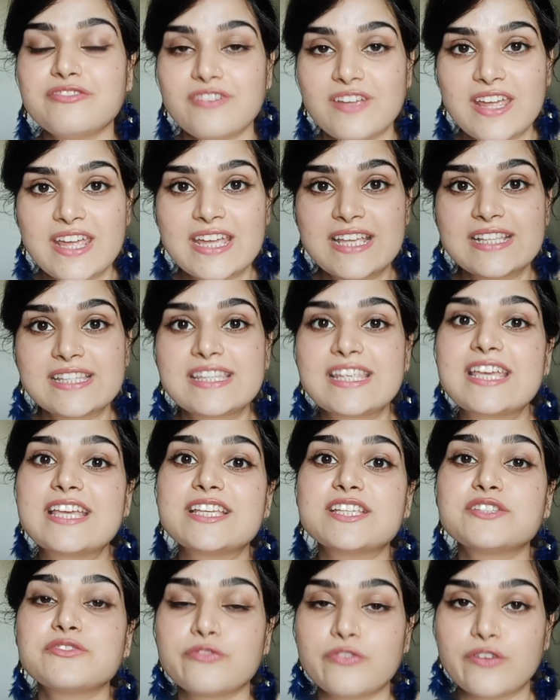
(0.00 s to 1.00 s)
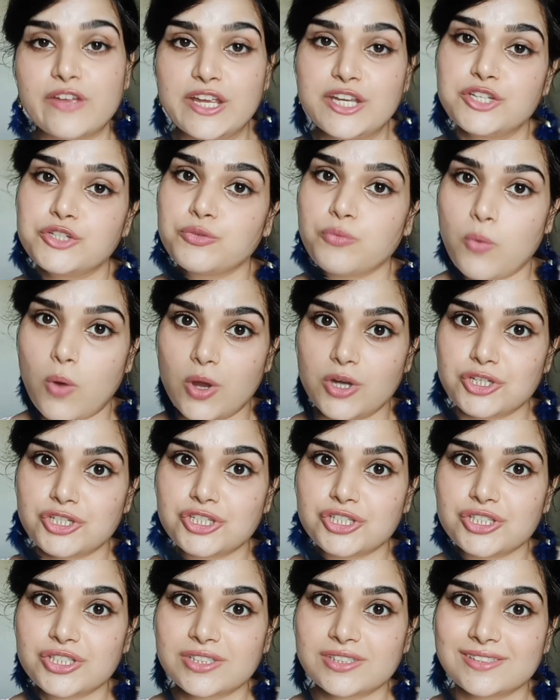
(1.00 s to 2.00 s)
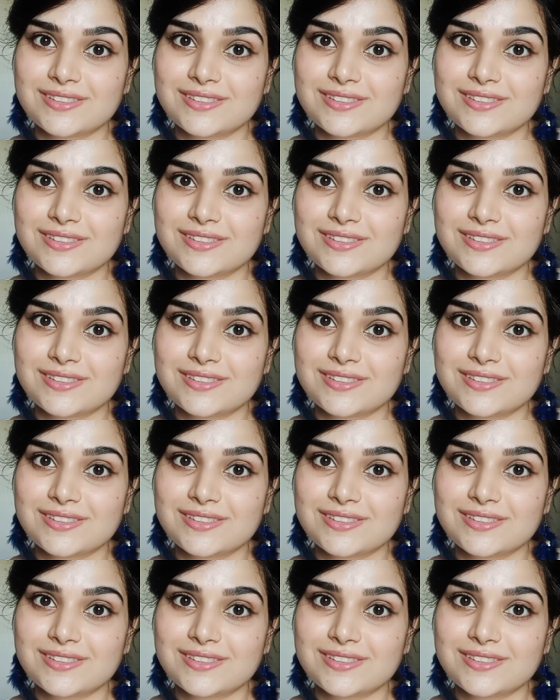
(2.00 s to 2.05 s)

face is face wash.